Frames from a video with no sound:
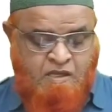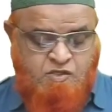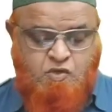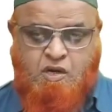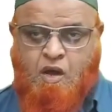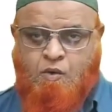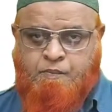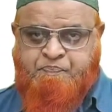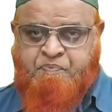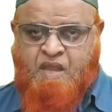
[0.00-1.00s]
So
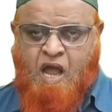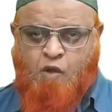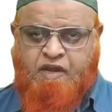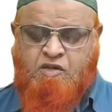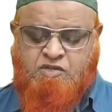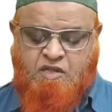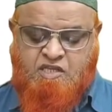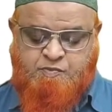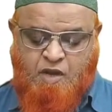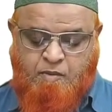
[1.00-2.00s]
now, how can you solve
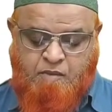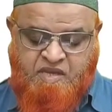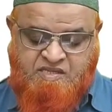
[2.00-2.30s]
this problem?